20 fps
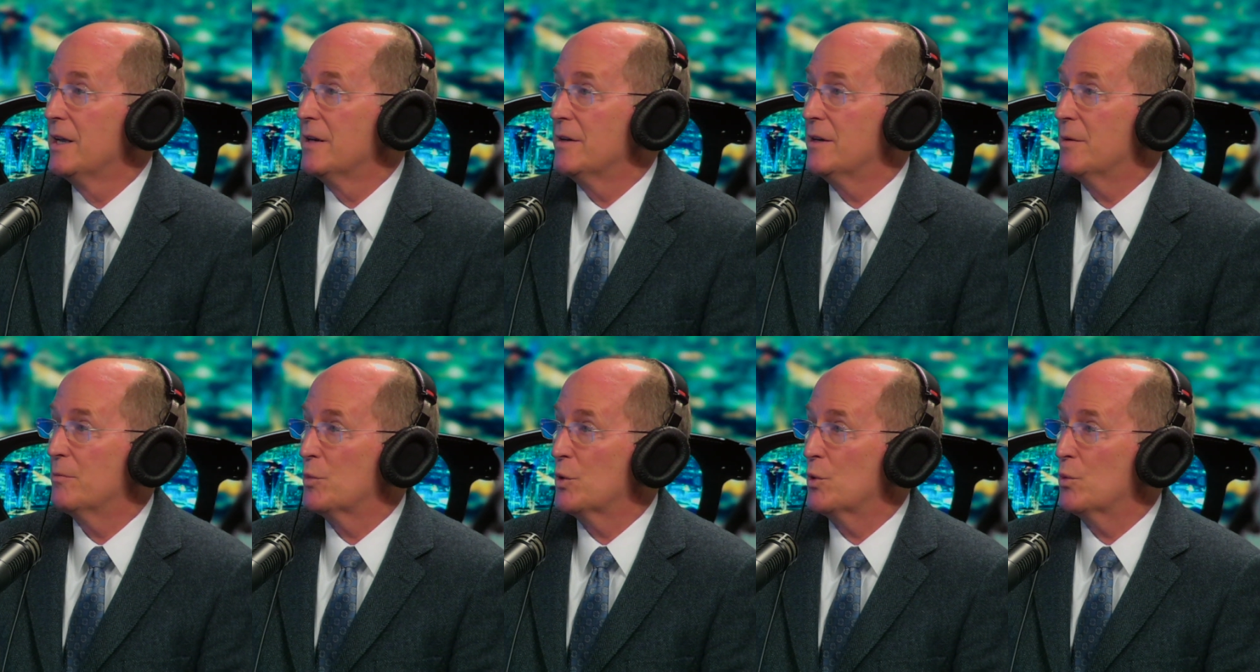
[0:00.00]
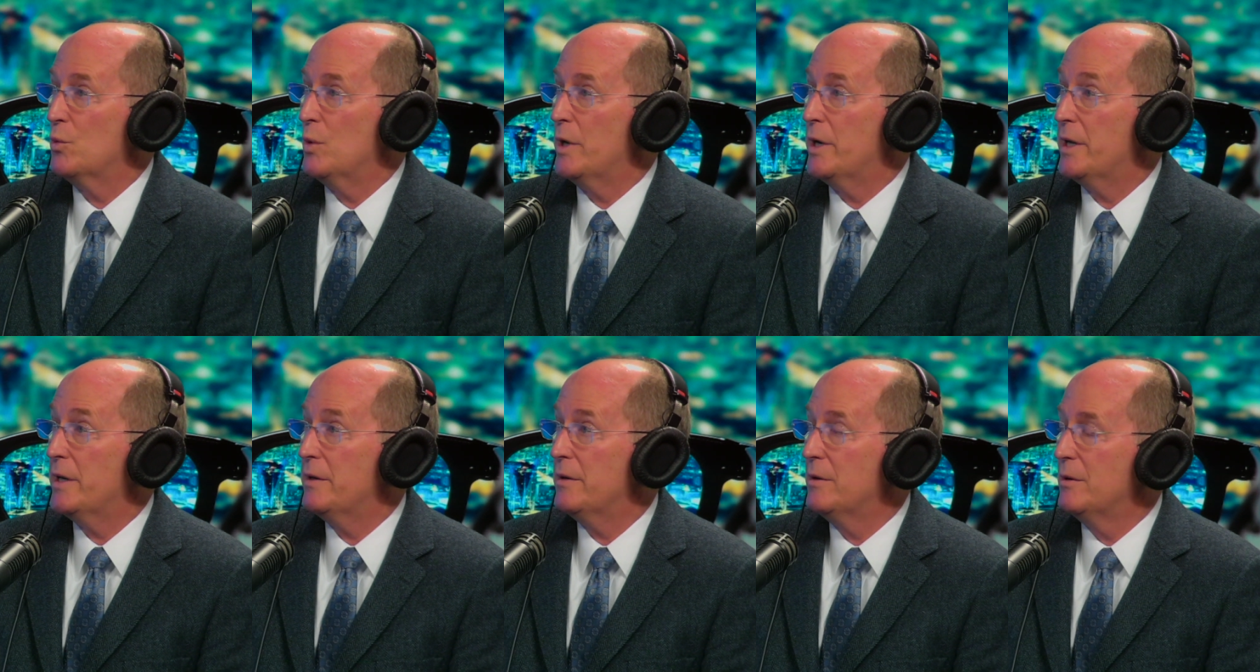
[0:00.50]
number
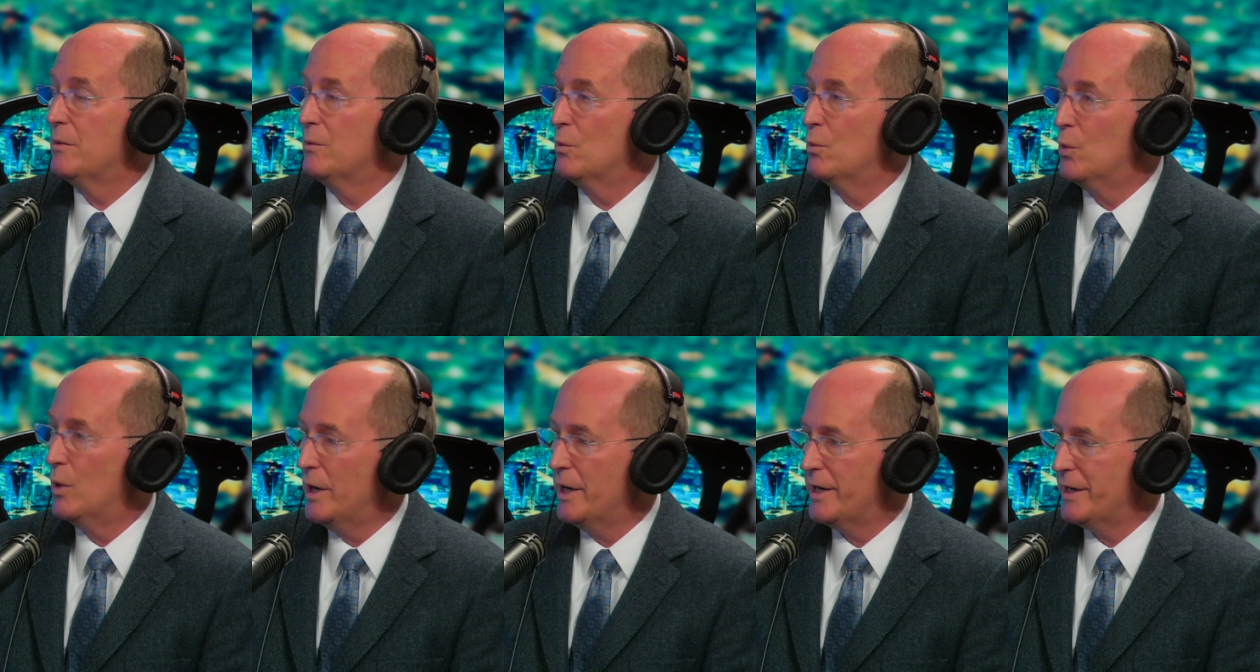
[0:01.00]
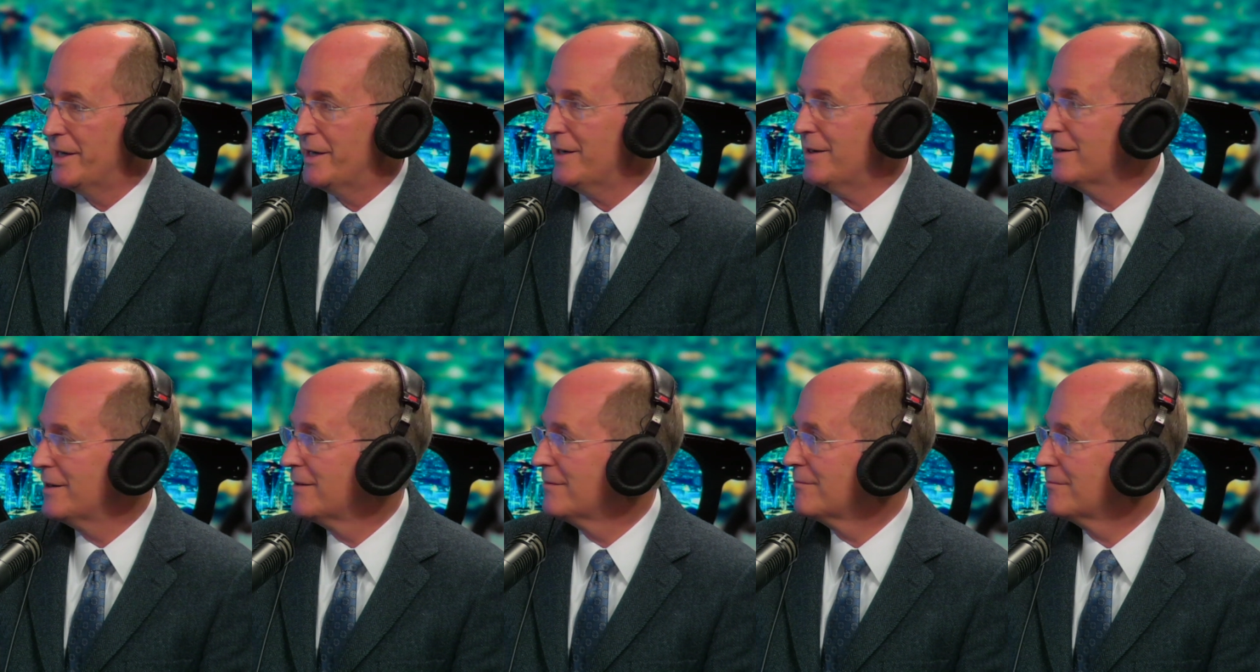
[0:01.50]
one, want
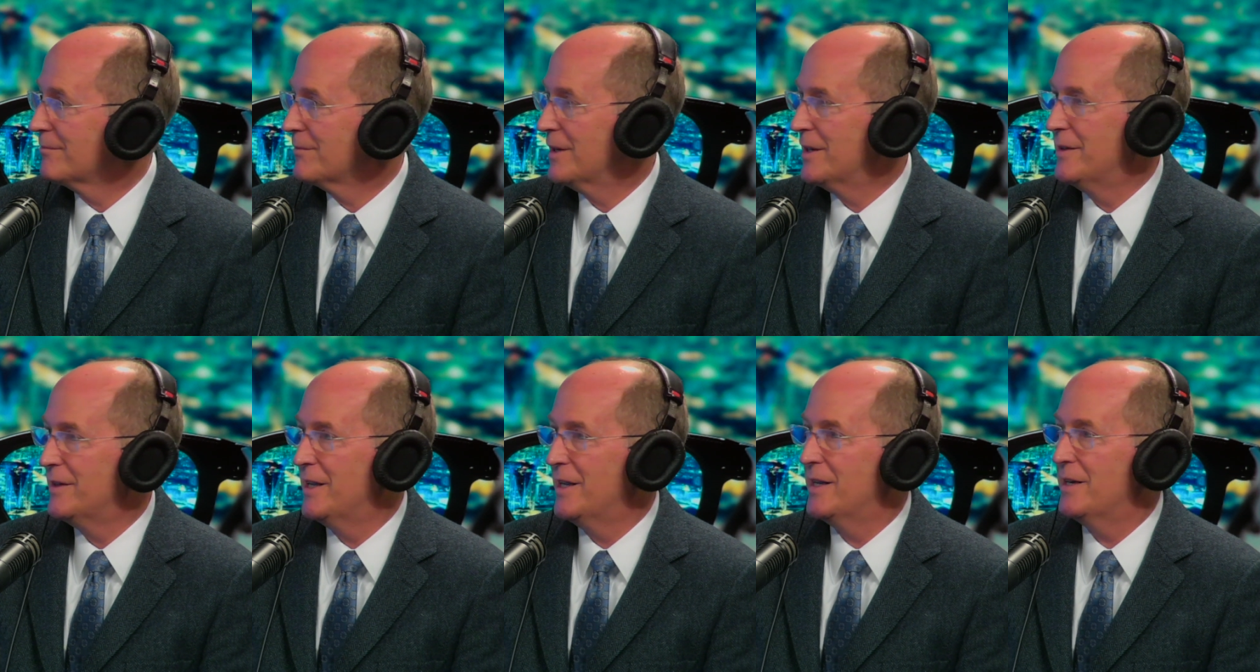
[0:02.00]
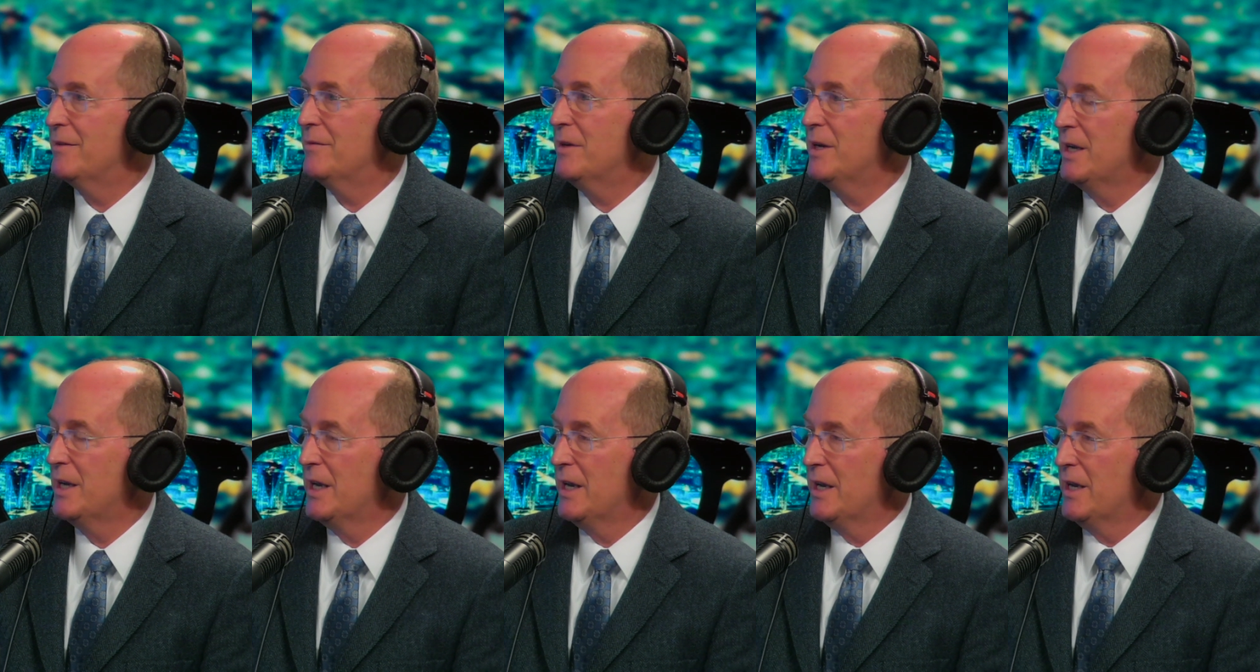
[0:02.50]
it, and then
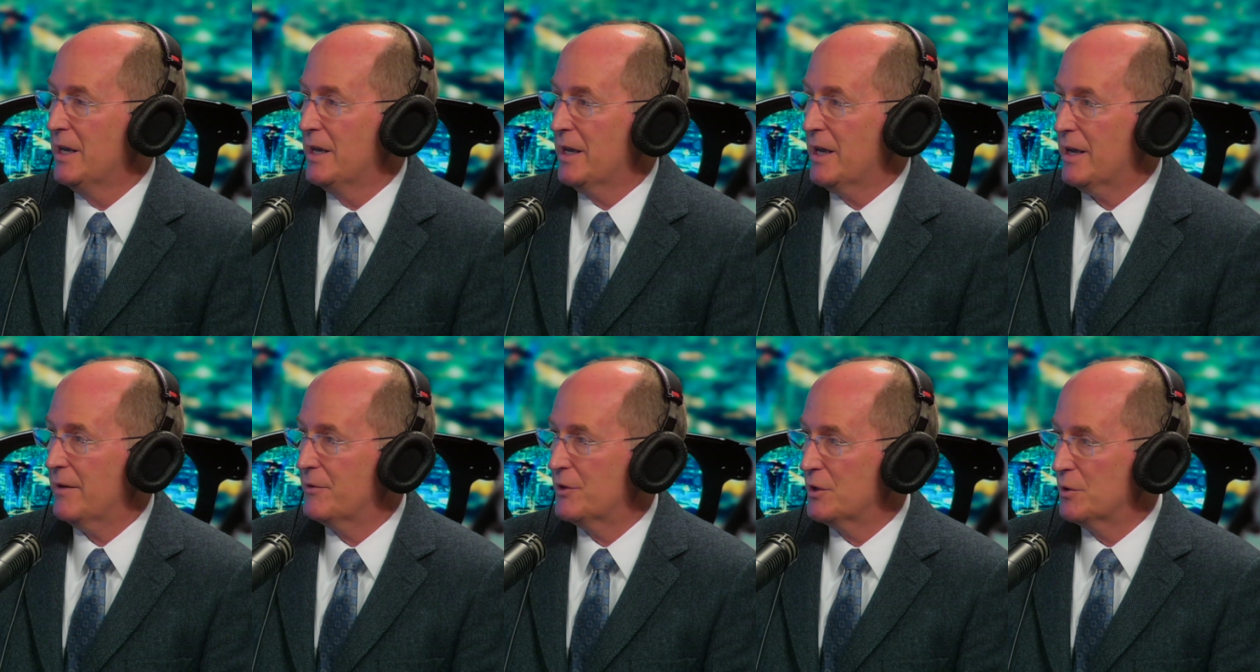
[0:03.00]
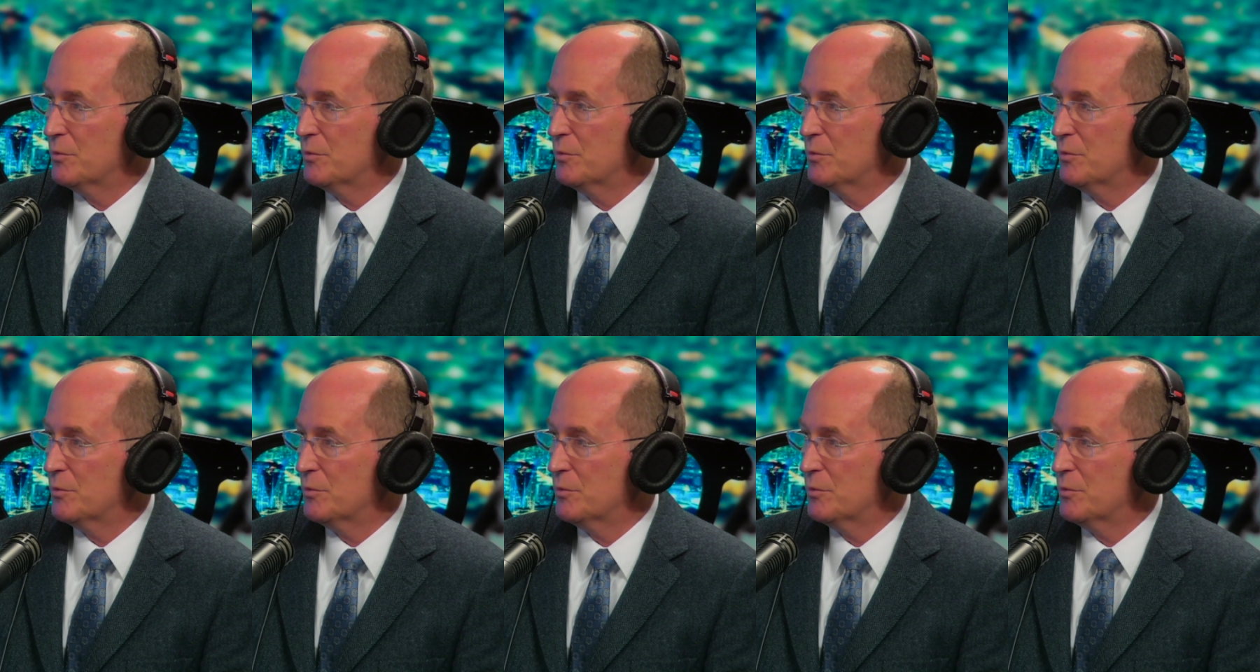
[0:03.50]
have the